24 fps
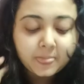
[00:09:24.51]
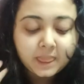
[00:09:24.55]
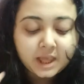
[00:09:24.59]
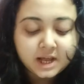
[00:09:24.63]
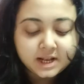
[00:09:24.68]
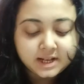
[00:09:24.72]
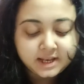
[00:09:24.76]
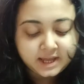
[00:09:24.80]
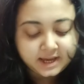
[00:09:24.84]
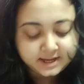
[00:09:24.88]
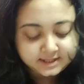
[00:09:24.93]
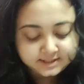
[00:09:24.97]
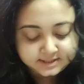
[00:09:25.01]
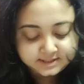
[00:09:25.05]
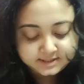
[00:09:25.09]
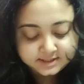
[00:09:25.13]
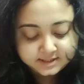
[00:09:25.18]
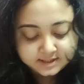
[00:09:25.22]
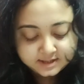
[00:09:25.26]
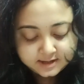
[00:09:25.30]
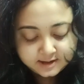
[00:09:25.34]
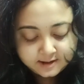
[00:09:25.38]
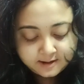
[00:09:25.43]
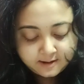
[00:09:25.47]
Next,
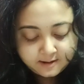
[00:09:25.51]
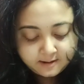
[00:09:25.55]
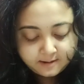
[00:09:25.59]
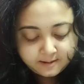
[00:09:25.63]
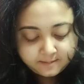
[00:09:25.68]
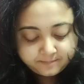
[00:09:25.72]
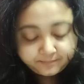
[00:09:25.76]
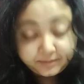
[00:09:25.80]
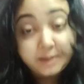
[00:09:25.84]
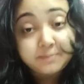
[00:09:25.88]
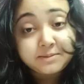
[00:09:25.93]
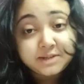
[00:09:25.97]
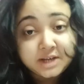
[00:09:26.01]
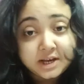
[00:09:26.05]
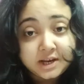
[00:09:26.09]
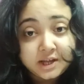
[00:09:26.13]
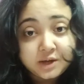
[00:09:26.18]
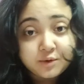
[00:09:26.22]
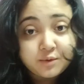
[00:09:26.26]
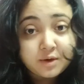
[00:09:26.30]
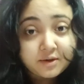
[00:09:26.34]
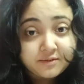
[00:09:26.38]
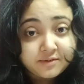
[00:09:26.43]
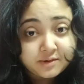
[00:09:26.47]
I'm telling
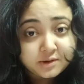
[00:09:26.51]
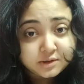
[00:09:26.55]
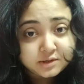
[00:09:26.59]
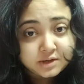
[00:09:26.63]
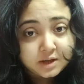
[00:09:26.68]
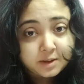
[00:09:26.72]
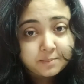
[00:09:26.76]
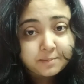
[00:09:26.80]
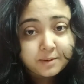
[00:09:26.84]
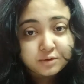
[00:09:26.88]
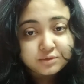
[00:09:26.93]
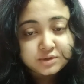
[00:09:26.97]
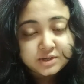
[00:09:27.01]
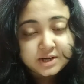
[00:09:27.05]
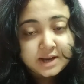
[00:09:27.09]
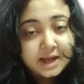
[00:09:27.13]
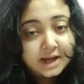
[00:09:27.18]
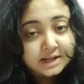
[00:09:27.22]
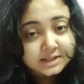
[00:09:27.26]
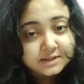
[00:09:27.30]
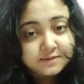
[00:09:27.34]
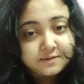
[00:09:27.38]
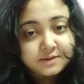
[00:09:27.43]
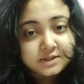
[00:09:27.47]
you about an
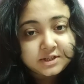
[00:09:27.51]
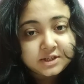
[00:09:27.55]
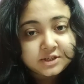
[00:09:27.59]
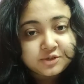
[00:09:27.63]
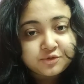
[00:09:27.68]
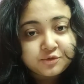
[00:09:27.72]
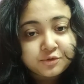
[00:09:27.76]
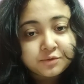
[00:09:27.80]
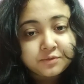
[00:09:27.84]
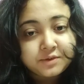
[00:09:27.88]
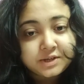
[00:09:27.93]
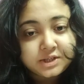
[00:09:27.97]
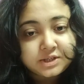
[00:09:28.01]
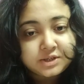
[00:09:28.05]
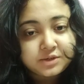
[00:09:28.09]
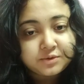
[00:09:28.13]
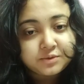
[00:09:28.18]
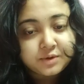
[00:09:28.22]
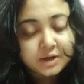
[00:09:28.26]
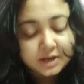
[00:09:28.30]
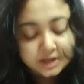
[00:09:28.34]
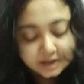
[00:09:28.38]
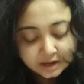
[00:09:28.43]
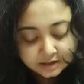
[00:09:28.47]
activity through which you
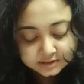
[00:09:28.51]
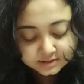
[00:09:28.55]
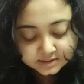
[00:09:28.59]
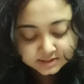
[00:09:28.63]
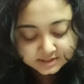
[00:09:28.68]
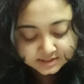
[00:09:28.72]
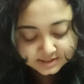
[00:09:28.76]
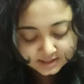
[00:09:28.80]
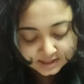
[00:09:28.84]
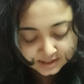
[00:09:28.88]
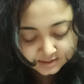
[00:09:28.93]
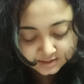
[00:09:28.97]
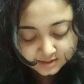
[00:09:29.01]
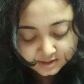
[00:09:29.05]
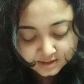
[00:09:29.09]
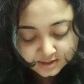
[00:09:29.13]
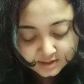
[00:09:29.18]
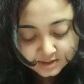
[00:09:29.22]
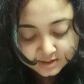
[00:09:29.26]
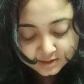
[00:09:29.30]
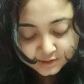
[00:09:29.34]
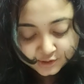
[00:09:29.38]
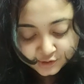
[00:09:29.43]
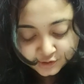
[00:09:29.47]
can understand.
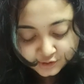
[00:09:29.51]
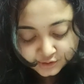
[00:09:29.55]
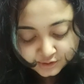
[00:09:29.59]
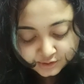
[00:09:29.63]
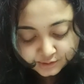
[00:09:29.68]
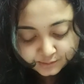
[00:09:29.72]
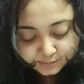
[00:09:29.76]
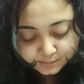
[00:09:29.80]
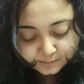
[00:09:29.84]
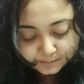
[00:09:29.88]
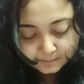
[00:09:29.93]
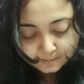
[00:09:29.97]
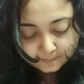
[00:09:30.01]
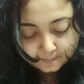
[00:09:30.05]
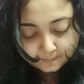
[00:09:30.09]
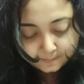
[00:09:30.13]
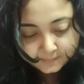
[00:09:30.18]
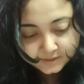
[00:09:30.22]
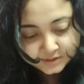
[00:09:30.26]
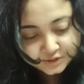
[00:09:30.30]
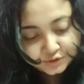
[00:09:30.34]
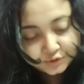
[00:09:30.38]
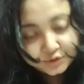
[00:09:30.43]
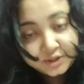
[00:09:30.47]

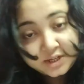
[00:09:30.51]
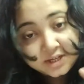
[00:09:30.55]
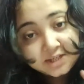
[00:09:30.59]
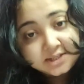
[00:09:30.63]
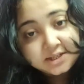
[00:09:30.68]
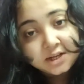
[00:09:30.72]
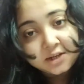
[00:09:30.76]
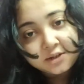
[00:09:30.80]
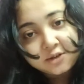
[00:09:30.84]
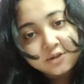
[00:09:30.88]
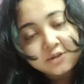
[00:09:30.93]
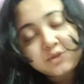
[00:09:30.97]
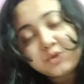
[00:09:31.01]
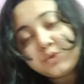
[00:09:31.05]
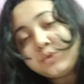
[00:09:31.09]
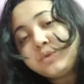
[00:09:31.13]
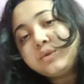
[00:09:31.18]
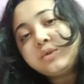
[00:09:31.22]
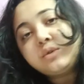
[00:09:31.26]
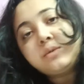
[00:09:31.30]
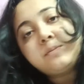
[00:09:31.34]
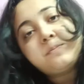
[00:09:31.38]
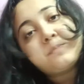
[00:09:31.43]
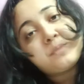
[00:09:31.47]
So these are the
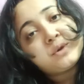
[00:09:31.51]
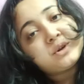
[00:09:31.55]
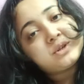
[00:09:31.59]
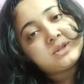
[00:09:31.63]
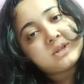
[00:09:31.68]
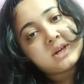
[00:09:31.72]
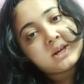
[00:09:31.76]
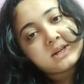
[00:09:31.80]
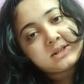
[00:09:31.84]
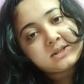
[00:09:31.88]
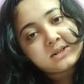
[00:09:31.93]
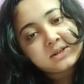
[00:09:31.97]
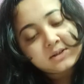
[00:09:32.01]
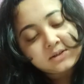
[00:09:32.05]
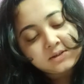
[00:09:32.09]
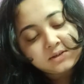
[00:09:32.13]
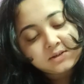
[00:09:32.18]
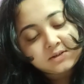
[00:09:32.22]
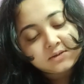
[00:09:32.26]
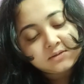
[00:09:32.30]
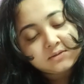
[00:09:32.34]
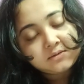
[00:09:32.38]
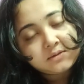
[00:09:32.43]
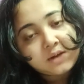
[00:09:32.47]
two processes.
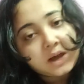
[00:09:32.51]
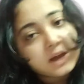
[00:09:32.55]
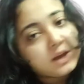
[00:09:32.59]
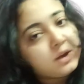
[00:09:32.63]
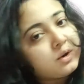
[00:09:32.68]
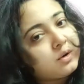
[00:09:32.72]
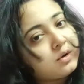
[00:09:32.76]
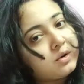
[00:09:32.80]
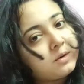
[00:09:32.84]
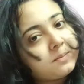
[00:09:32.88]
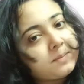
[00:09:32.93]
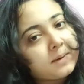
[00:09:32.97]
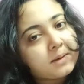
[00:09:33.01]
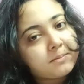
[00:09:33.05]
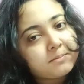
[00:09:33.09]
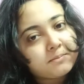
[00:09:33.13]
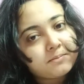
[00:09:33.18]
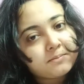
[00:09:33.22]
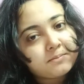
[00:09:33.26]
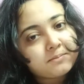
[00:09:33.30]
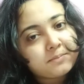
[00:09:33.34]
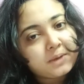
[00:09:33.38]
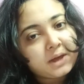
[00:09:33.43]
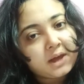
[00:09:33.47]
I hope
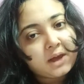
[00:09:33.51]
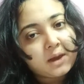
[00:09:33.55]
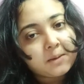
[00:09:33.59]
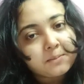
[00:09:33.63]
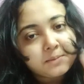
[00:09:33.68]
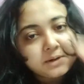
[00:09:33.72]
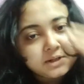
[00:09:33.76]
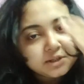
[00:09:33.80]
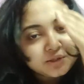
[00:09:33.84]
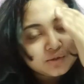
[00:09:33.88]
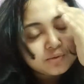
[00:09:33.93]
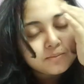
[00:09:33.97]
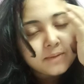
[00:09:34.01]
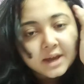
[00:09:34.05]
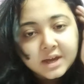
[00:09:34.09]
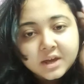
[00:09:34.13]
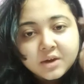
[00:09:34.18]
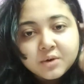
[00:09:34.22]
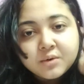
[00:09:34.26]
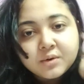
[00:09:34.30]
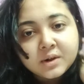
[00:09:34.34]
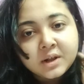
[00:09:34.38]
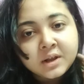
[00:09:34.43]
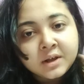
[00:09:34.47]
I'm being able to make
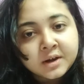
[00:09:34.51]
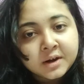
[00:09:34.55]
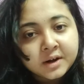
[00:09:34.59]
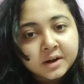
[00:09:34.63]
you clear.